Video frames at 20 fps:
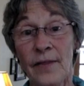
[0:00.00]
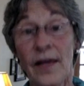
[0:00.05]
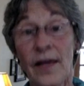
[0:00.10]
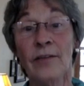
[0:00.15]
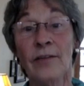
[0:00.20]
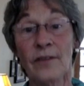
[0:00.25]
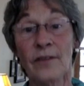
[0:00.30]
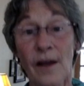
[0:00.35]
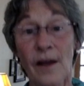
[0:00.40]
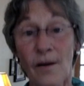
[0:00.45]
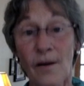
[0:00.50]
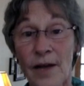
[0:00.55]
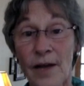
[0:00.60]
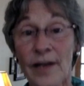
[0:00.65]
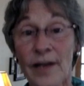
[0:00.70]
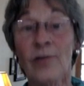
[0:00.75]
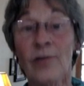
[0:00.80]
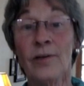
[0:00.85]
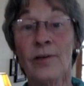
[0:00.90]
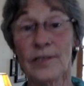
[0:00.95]
That's
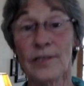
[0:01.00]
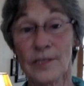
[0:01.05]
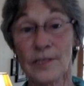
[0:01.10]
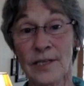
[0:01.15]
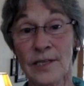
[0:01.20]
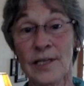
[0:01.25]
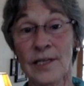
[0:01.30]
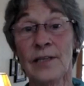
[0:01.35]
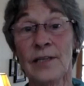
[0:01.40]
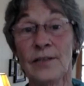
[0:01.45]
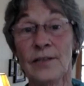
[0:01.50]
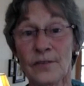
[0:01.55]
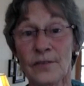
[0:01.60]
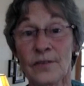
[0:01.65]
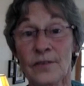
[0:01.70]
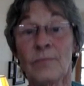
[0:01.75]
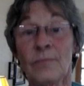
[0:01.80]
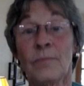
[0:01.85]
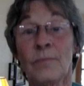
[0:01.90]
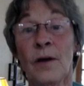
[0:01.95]
how I kind of
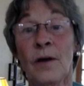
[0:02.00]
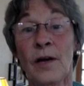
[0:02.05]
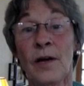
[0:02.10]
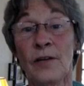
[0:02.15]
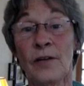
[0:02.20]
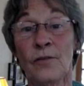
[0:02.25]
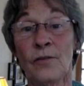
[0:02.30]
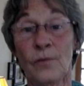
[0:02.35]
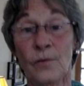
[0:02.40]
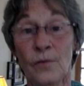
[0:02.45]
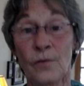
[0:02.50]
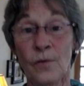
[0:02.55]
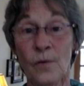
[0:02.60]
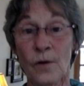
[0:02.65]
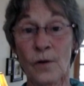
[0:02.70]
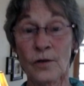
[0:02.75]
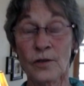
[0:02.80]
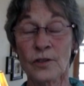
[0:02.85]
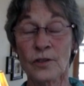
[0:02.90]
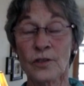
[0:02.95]
sense my true
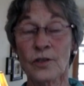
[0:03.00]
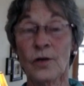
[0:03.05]
north.